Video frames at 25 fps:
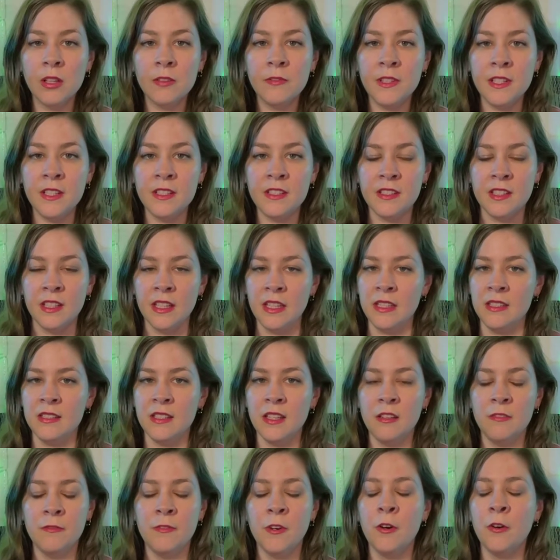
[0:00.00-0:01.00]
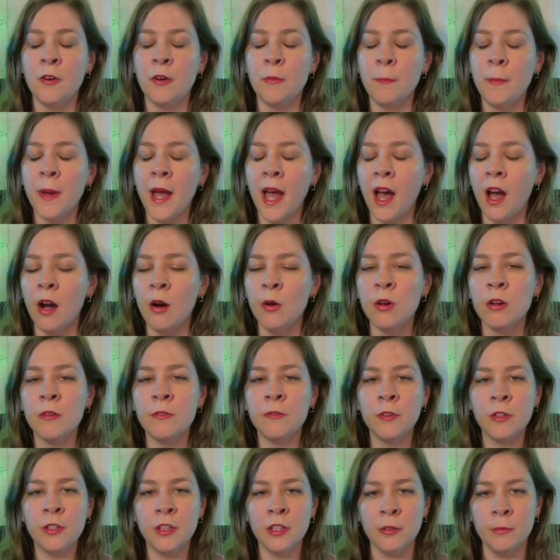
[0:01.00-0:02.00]
of these things evoke
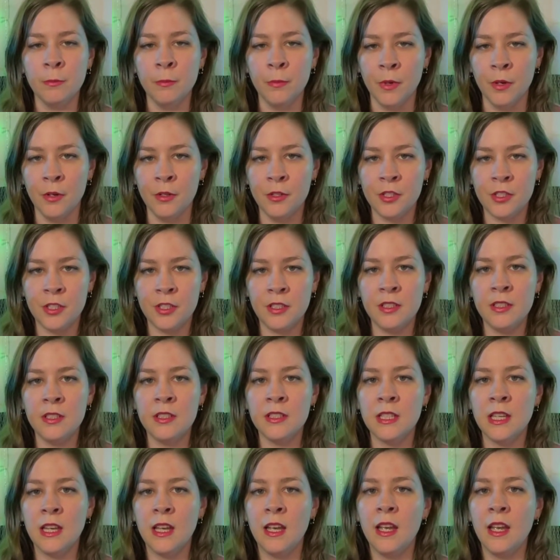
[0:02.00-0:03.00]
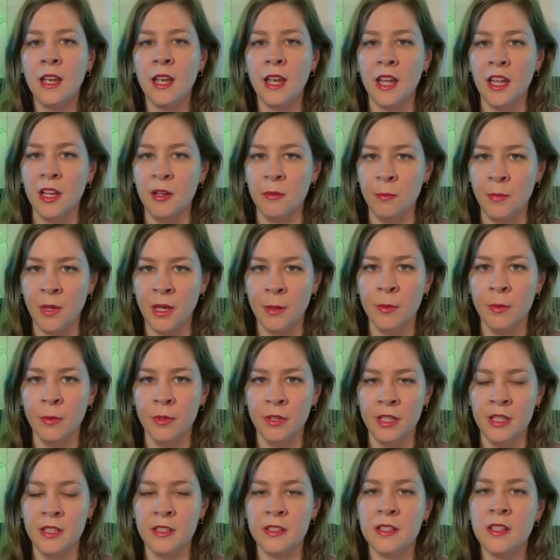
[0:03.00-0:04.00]
powerful emotions and
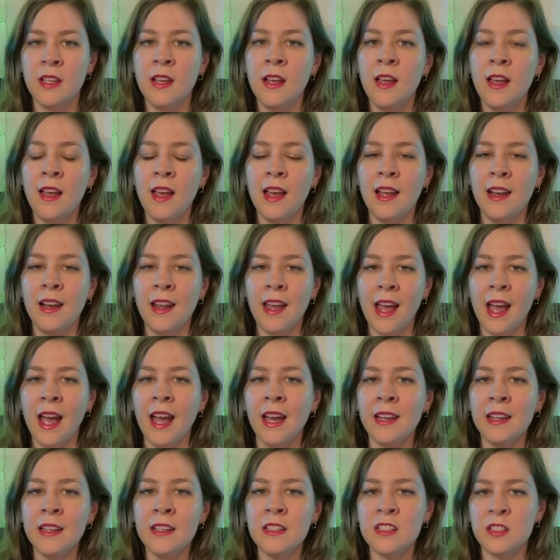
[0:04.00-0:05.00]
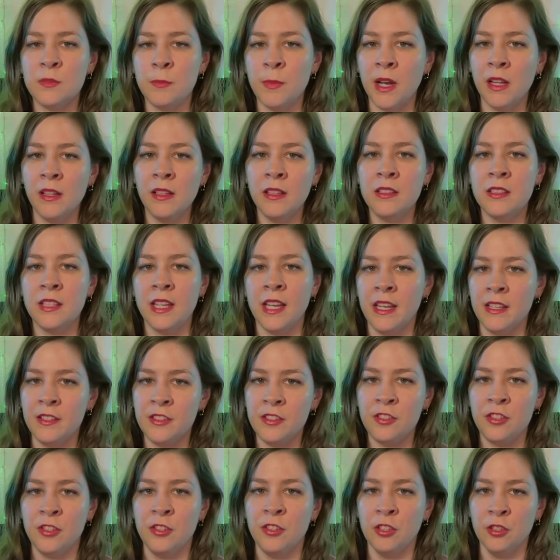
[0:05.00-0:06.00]
memories, and adding smell and
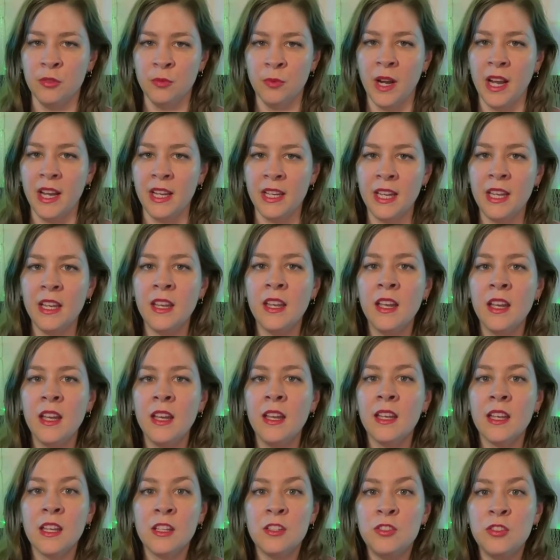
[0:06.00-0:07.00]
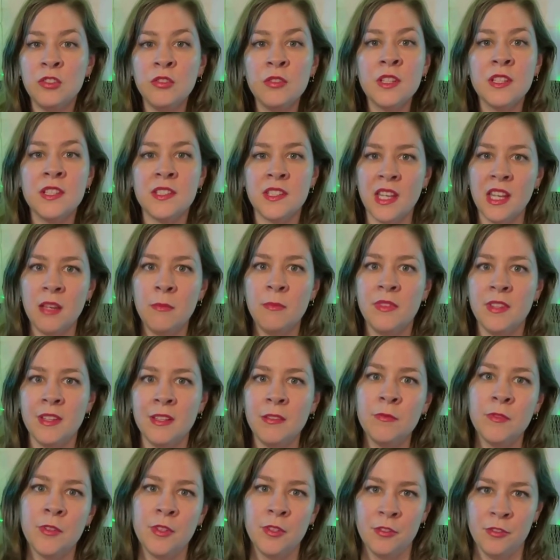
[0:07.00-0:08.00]
taste to your writing can do the same thing
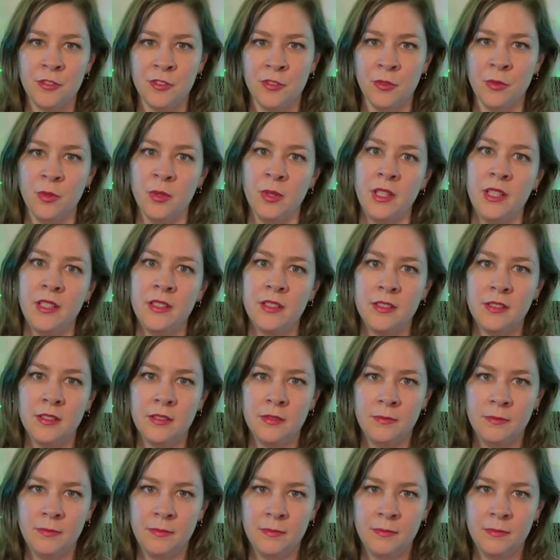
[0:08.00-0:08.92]
for your stories.